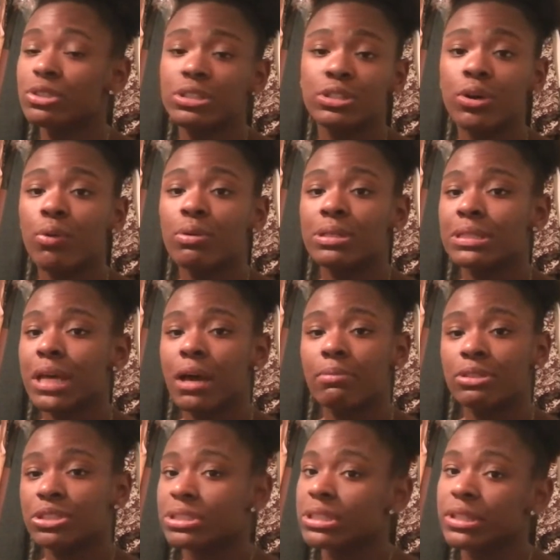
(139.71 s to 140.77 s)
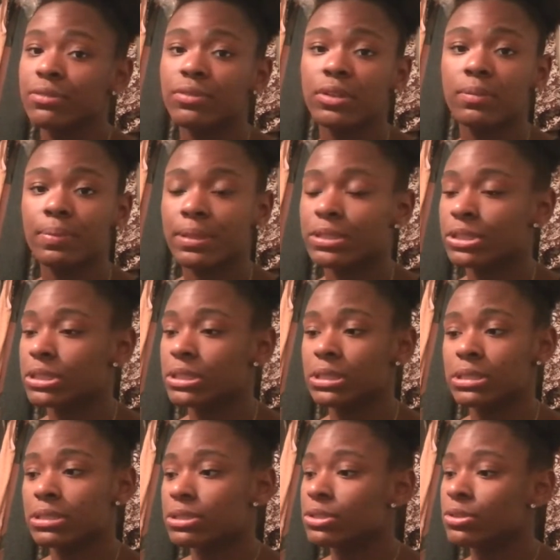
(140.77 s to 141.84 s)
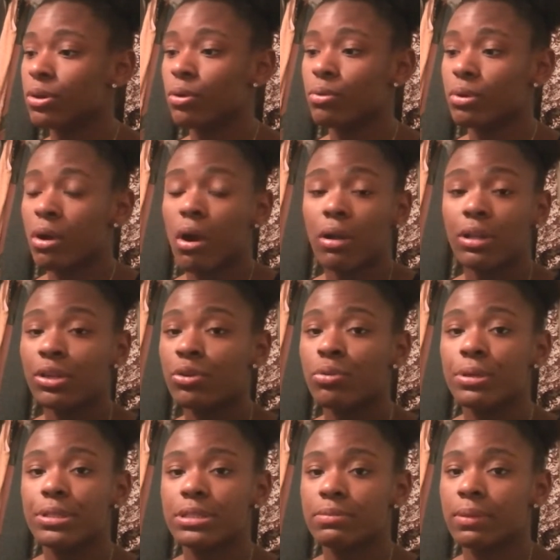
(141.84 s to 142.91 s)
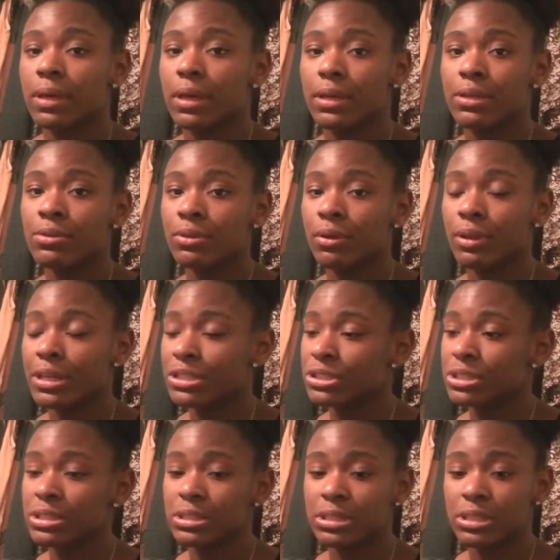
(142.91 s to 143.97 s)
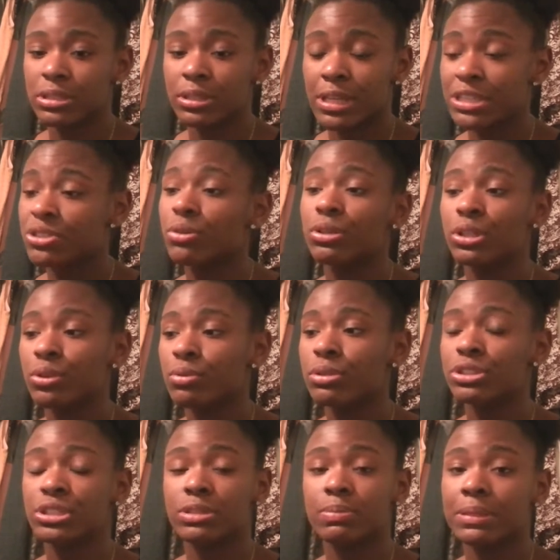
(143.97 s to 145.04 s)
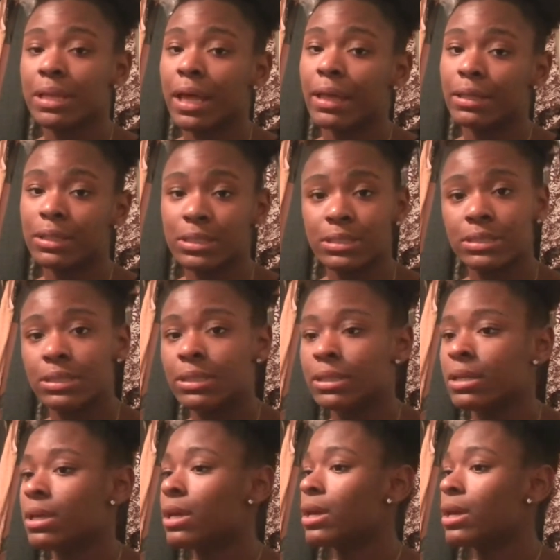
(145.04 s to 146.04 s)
just know it's time to just give up and just, call it quits, man. That's just that's your cue to just be like, listen,